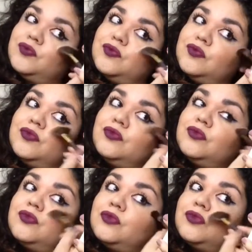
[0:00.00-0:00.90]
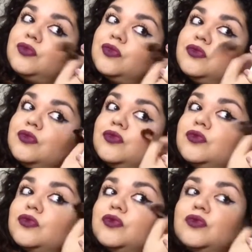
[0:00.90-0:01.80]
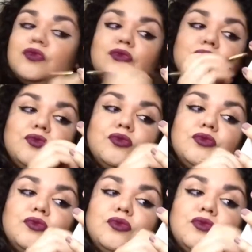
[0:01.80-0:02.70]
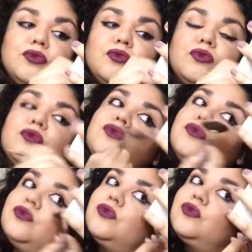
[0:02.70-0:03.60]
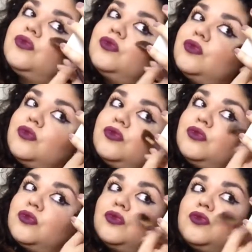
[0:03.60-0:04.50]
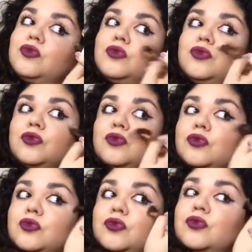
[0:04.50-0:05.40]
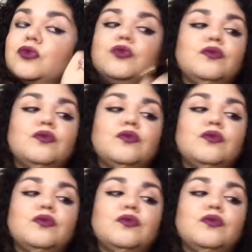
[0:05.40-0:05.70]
[no speech]